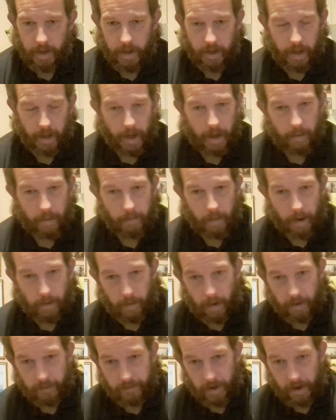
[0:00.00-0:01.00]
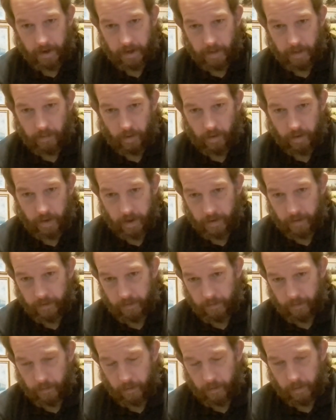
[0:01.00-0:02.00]
My wife kindly bought this
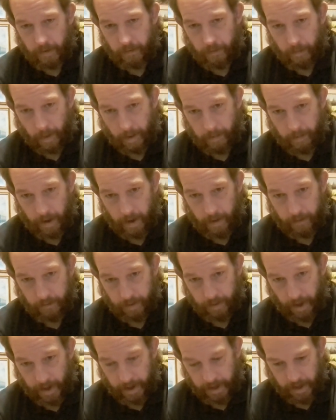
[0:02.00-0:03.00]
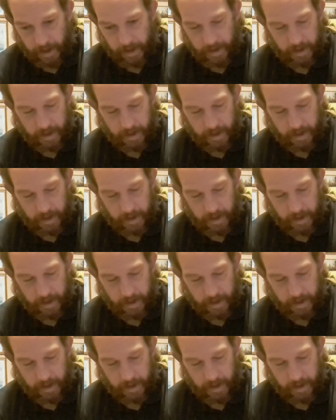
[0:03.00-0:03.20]
for me for my birthday,